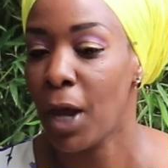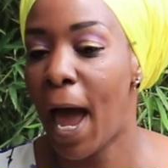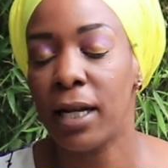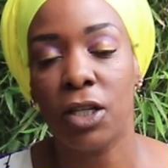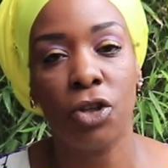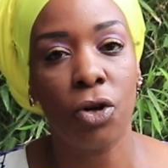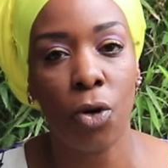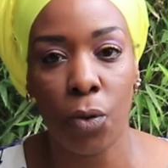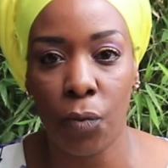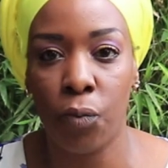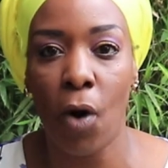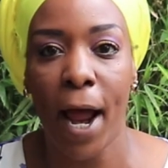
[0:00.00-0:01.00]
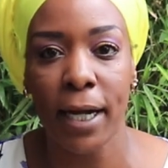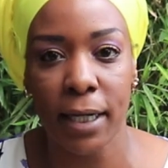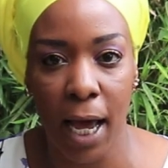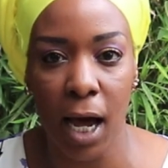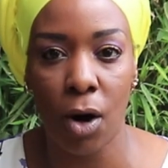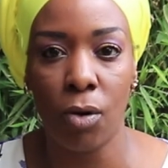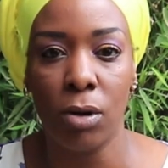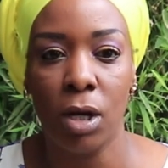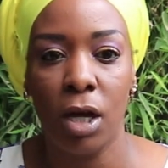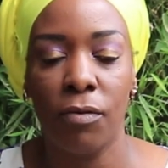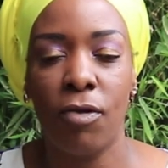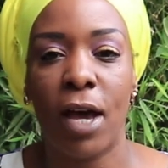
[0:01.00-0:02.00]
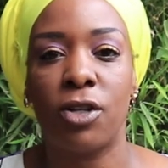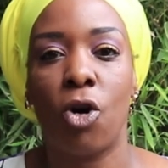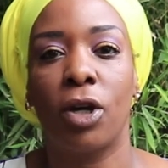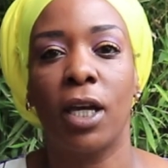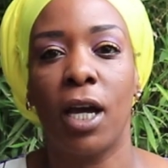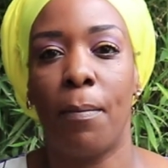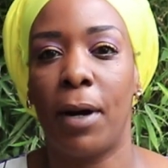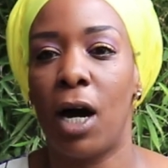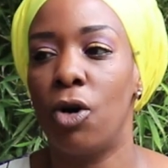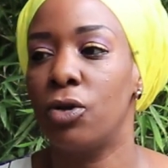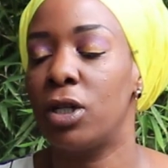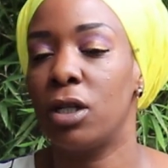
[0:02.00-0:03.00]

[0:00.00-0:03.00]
And right now they're talking about